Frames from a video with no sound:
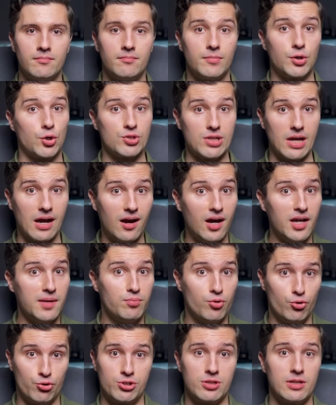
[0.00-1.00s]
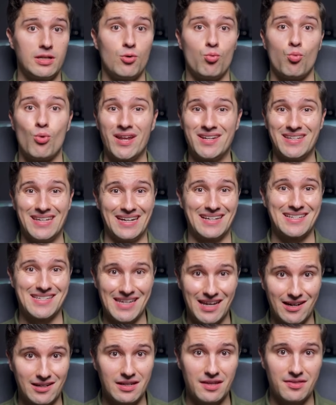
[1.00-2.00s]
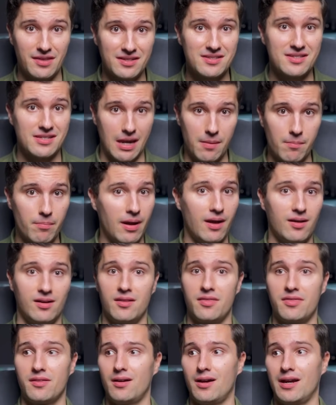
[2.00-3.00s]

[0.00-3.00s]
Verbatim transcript: Because I personally went exactly that same path.